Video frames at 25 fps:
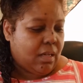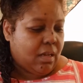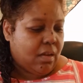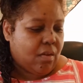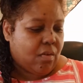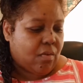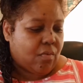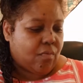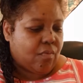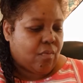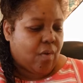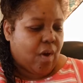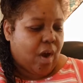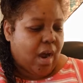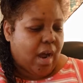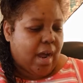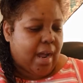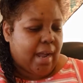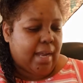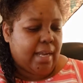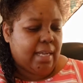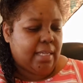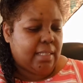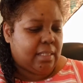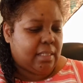All
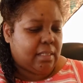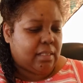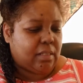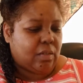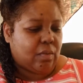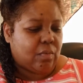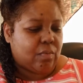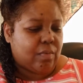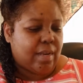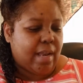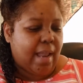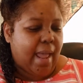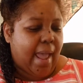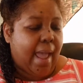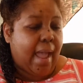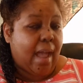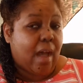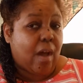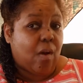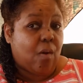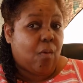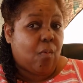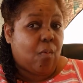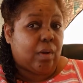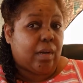right, so
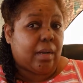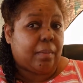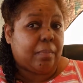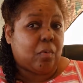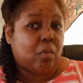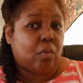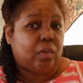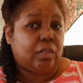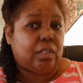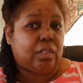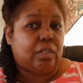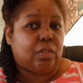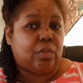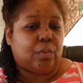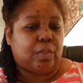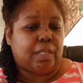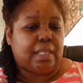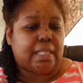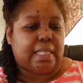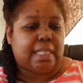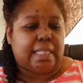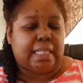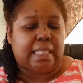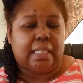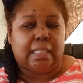now what I'm going to do
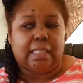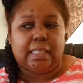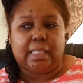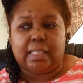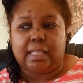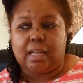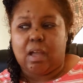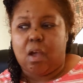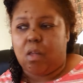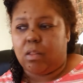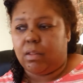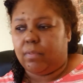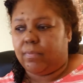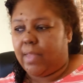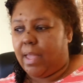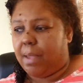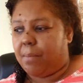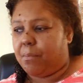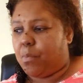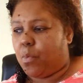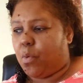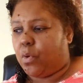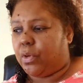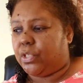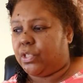is seal in all of
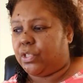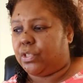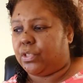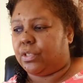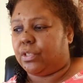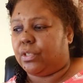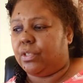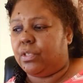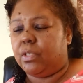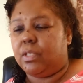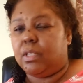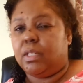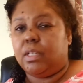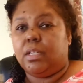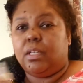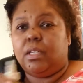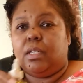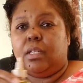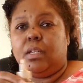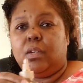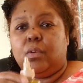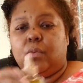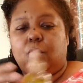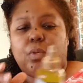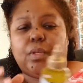that moisture
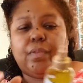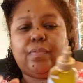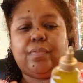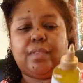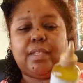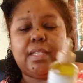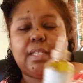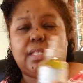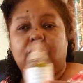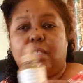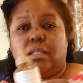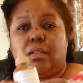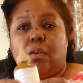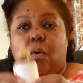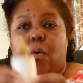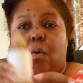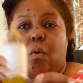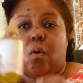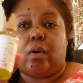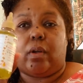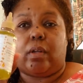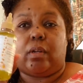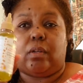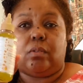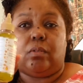with this
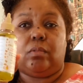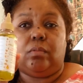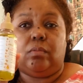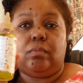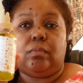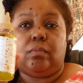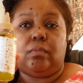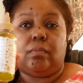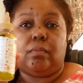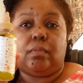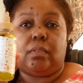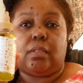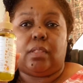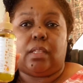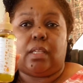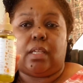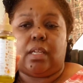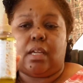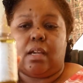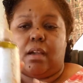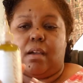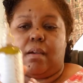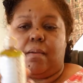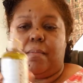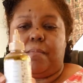oil,
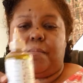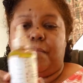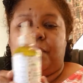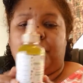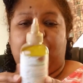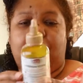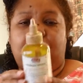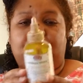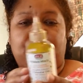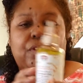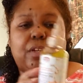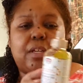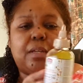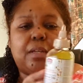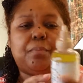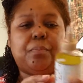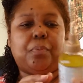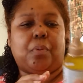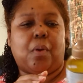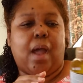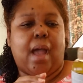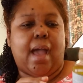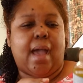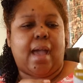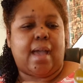the African
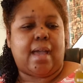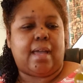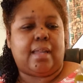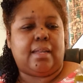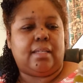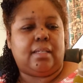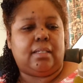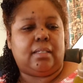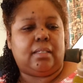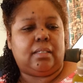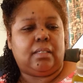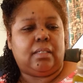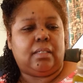Pride